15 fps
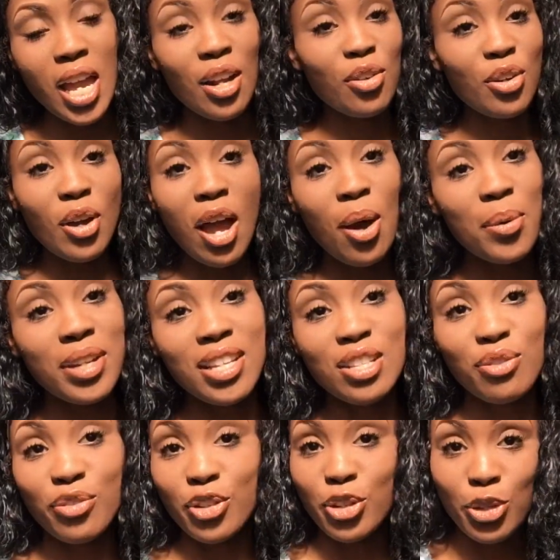I don't know how it
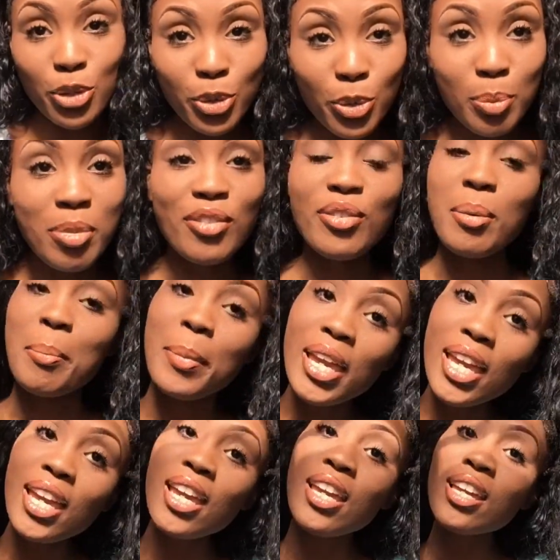is for you, but for
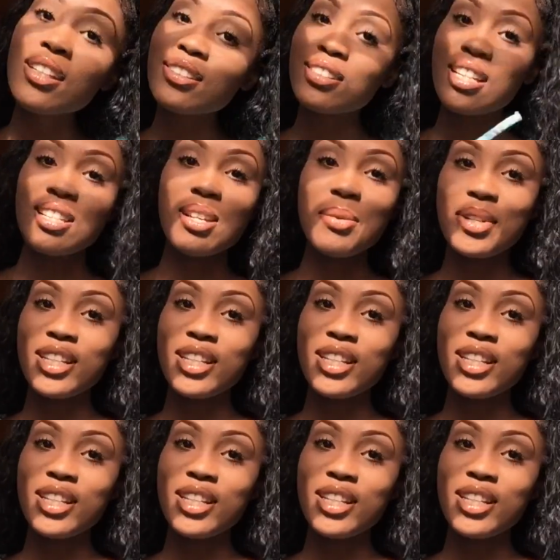me, that's how